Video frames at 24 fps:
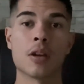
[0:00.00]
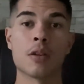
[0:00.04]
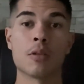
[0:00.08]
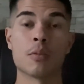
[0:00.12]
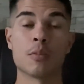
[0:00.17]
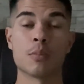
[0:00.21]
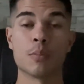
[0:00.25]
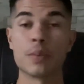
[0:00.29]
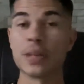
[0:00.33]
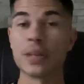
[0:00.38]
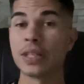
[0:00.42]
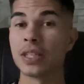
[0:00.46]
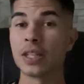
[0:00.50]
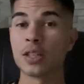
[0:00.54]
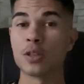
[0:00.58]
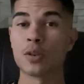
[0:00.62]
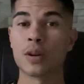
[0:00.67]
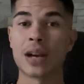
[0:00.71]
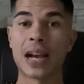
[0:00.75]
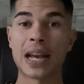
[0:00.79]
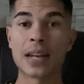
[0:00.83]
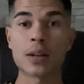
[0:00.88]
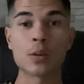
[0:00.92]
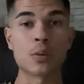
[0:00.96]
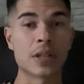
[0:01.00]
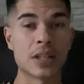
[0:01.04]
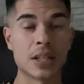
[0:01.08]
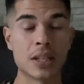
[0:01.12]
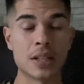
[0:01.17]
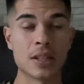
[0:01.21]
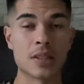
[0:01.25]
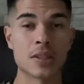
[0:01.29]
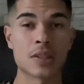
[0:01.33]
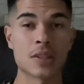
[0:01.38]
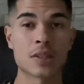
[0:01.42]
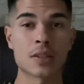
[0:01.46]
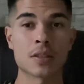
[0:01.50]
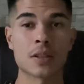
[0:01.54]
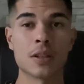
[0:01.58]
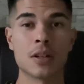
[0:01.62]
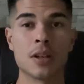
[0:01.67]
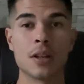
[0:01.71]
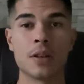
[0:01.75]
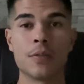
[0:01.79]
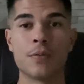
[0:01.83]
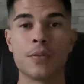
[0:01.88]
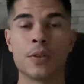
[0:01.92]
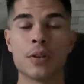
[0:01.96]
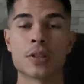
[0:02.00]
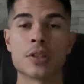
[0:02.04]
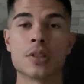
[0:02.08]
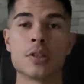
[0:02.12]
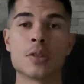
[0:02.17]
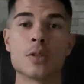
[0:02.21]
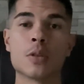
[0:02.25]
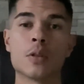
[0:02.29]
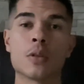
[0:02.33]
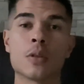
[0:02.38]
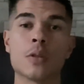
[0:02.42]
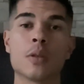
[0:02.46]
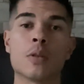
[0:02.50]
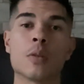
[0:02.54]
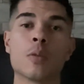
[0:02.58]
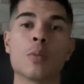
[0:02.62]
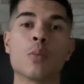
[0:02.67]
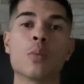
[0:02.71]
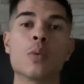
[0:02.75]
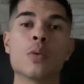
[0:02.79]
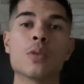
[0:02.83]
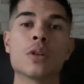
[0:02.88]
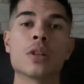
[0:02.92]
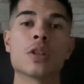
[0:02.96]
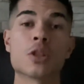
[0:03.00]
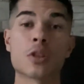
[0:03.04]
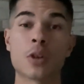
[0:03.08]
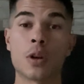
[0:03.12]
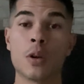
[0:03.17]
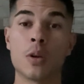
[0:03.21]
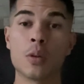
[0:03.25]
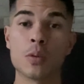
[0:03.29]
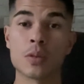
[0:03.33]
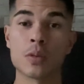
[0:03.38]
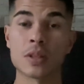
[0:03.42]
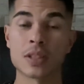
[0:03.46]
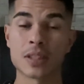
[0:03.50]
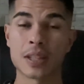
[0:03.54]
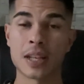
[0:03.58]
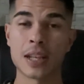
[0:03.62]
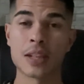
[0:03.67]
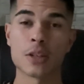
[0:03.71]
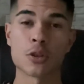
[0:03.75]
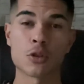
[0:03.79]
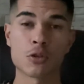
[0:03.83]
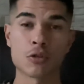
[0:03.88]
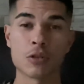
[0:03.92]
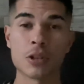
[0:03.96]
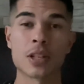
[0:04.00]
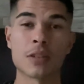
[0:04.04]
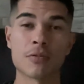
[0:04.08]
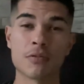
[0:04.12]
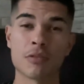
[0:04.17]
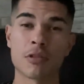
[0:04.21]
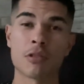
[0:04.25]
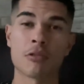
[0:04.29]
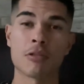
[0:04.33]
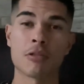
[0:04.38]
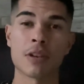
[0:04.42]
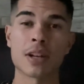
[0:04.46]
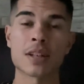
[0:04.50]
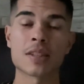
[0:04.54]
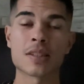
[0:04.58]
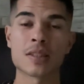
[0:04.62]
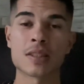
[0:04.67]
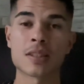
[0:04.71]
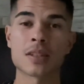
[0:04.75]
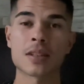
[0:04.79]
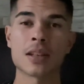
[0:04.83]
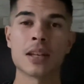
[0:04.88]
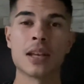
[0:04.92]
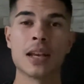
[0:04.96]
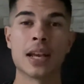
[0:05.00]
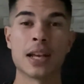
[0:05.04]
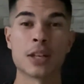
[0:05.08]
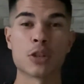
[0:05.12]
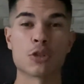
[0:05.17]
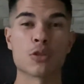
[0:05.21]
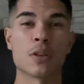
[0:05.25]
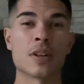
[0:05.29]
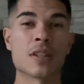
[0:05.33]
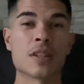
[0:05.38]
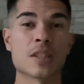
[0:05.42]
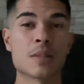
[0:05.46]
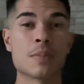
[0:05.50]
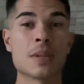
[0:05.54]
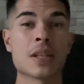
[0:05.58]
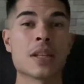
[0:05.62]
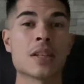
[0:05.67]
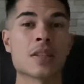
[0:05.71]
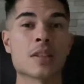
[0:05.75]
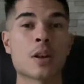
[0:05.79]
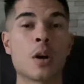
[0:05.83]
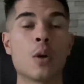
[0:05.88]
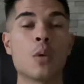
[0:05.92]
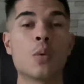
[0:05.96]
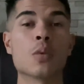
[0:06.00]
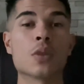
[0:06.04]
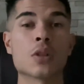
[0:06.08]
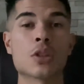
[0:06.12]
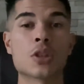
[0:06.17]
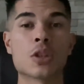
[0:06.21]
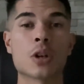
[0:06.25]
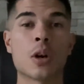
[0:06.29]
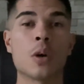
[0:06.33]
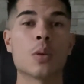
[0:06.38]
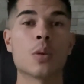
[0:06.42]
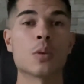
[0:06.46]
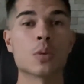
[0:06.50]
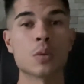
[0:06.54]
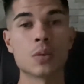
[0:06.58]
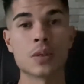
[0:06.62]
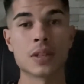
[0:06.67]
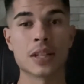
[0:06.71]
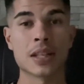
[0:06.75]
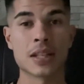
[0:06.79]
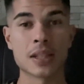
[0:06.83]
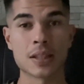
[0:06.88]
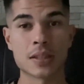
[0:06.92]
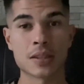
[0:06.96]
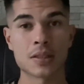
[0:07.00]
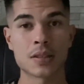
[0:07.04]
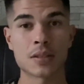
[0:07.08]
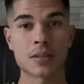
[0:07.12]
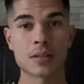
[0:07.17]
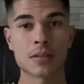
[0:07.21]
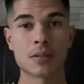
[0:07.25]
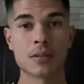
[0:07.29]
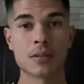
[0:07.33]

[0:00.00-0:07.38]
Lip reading: meeting your adult needs versus your wounded child that's getting triggered and regressed and trying to meet these old childhood needs.